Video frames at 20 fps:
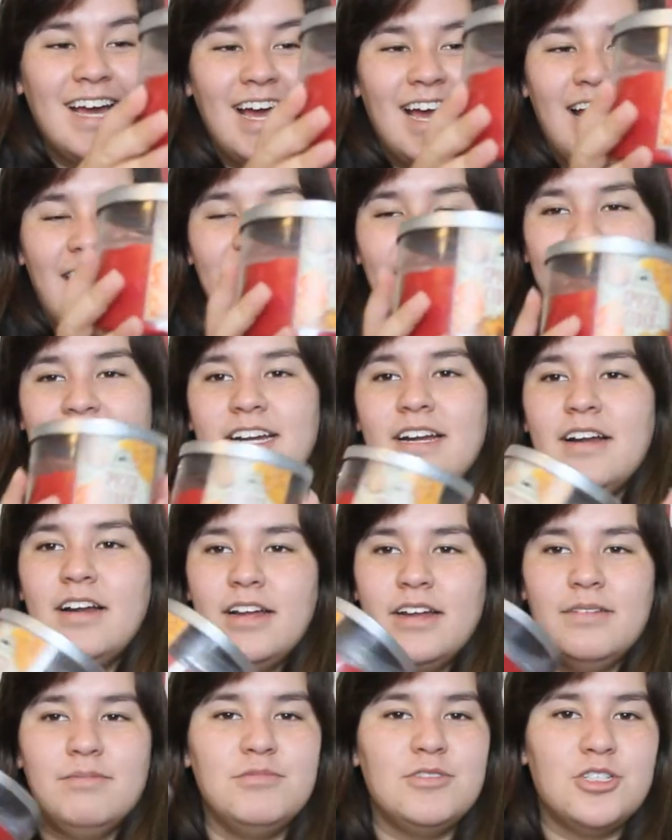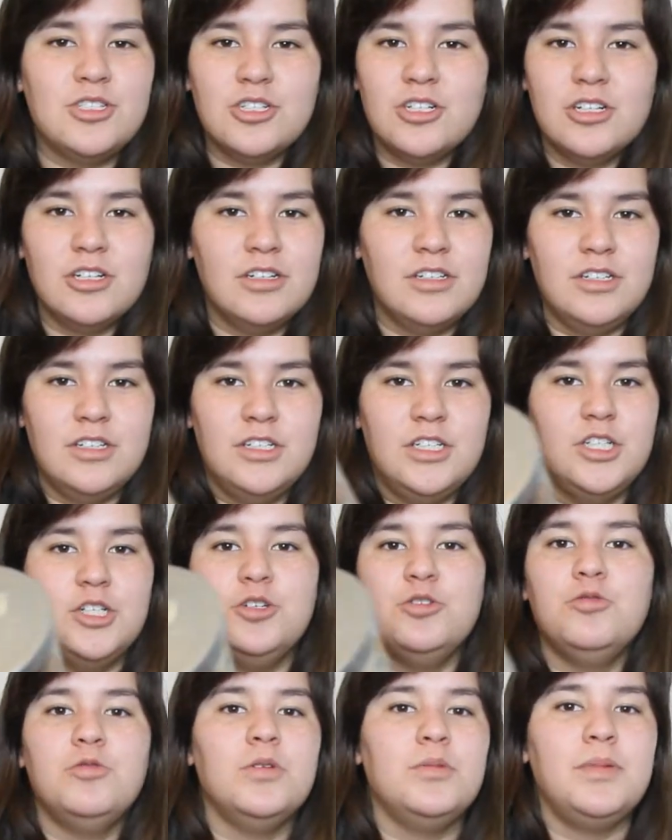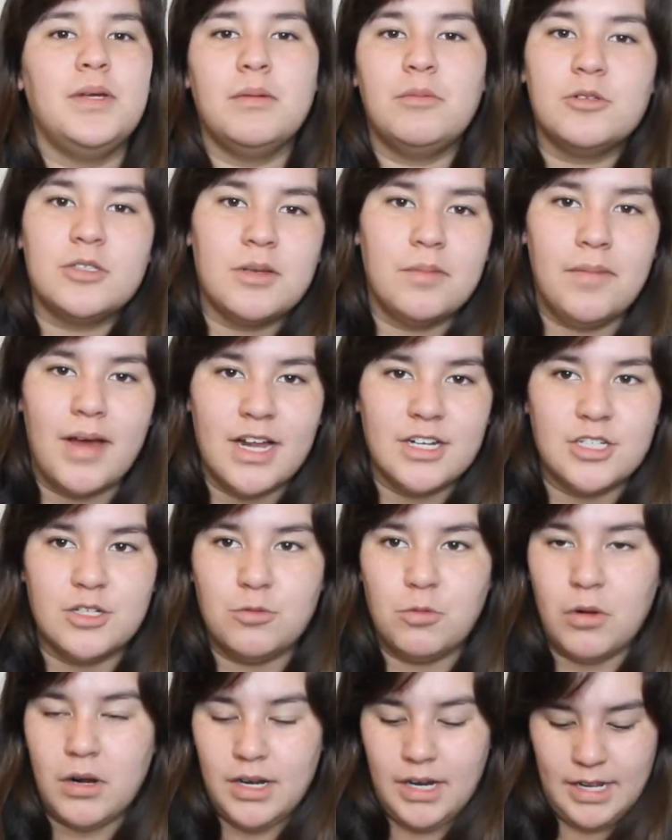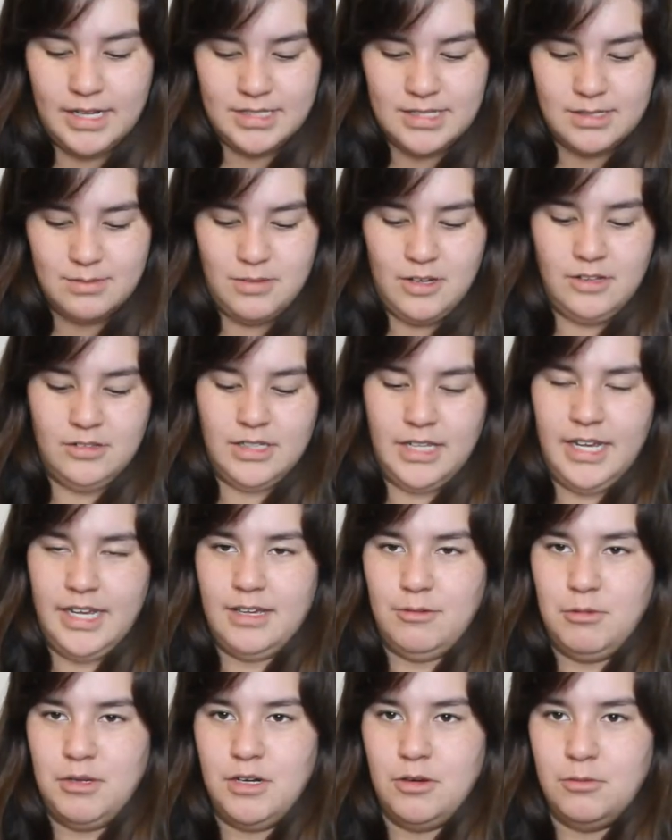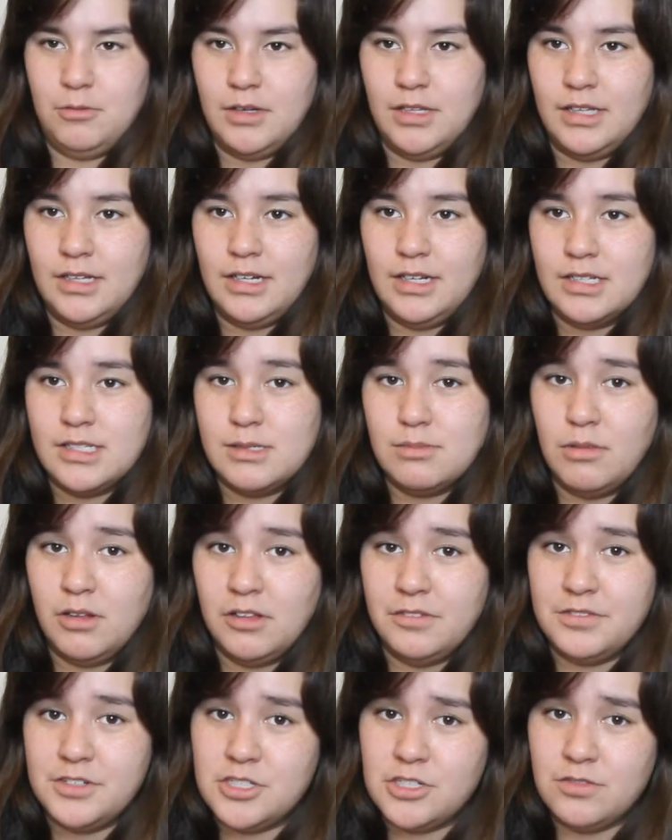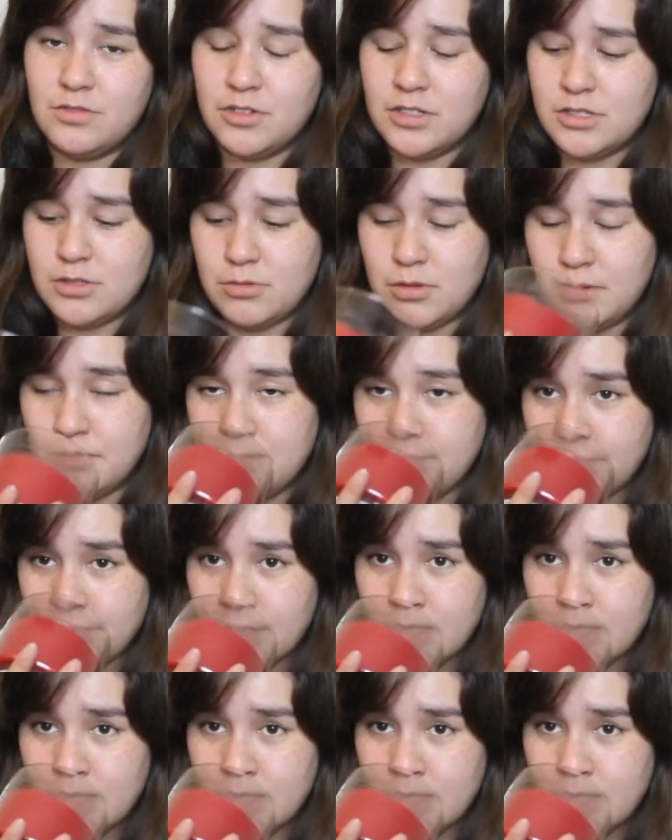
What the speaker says: and I'm sure you would be able to imagine what it smelled like. We don't really need smell-o-vision for this one.